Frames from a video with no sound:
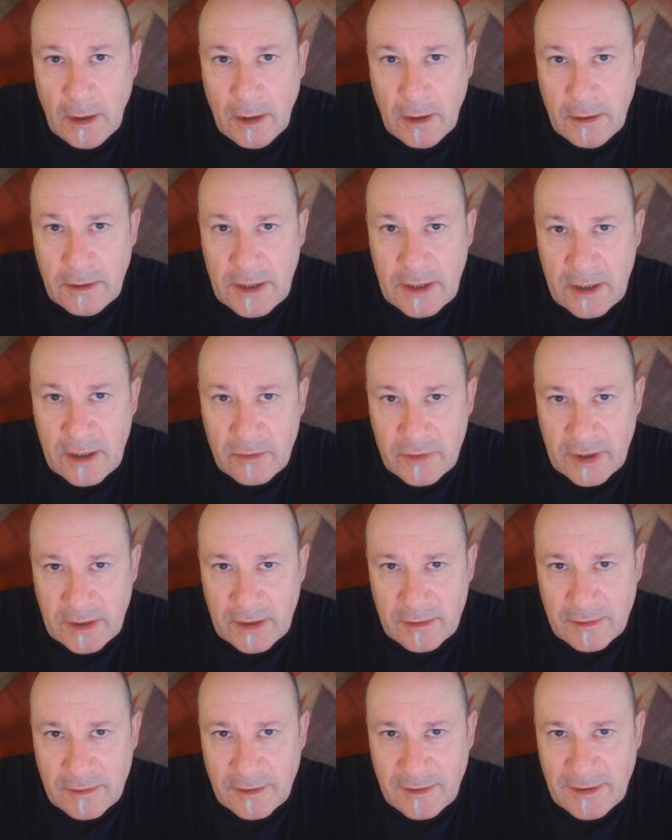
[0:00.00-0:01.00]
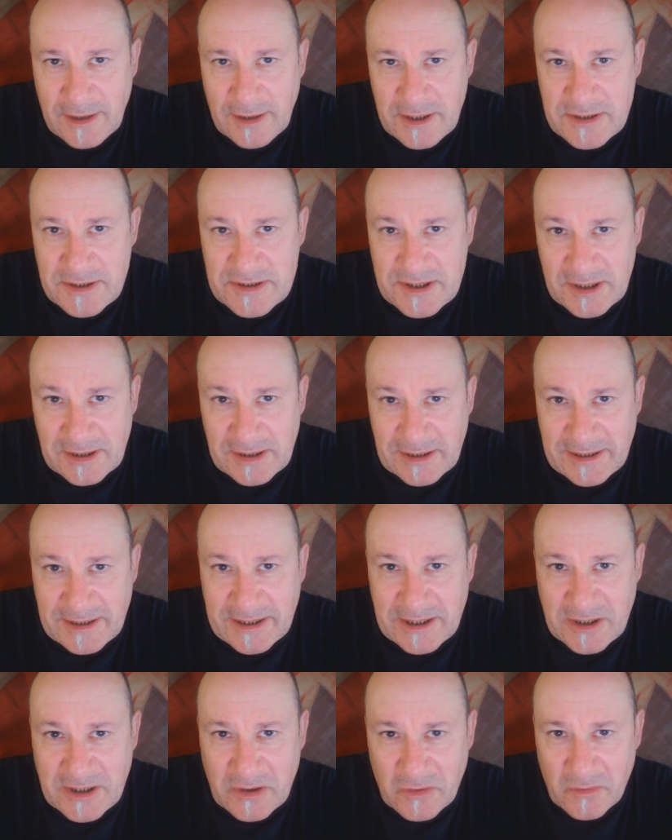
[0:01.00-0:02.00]
Now then, it's a
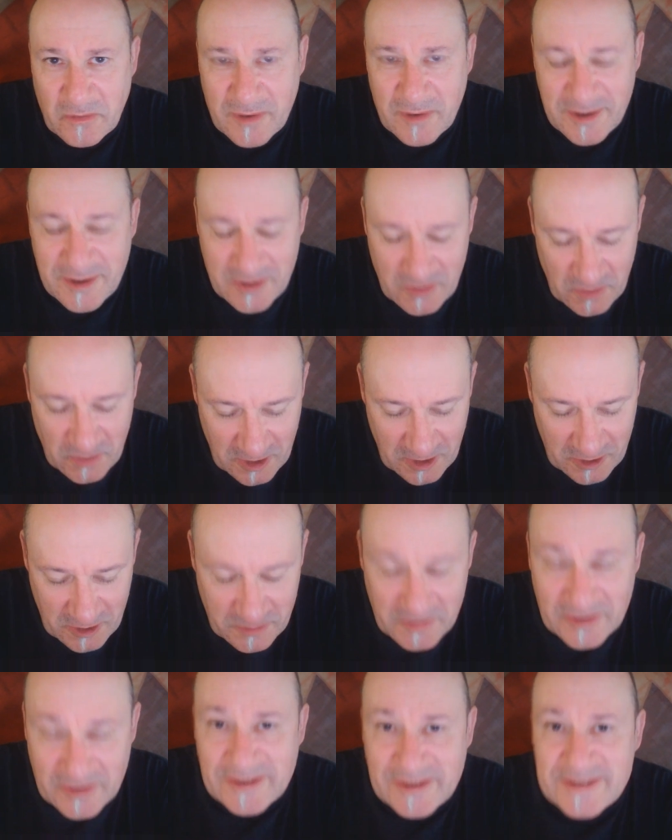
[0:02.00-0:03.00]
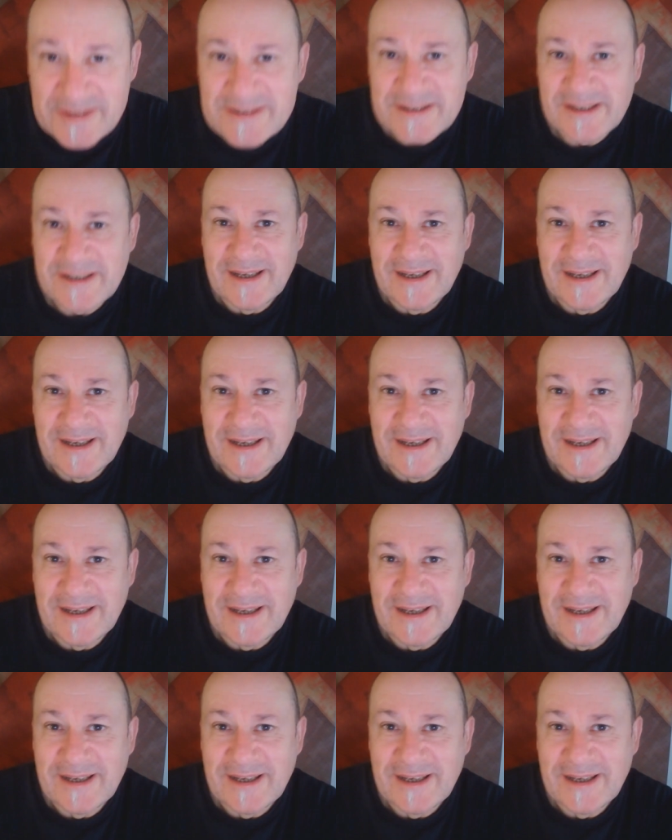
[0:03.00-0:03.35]
legal requirement